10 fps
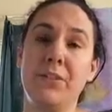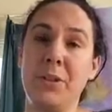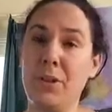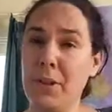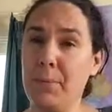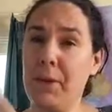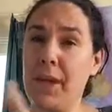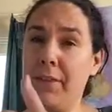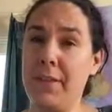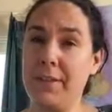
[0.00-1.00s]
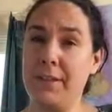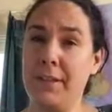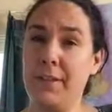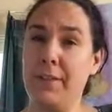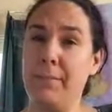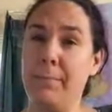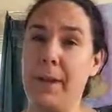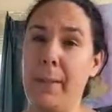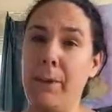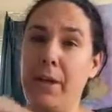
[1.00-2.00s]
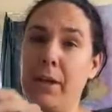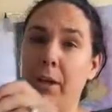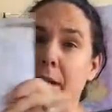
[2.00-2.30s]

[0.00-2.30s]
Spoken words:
So I took a break this year, but I'm going to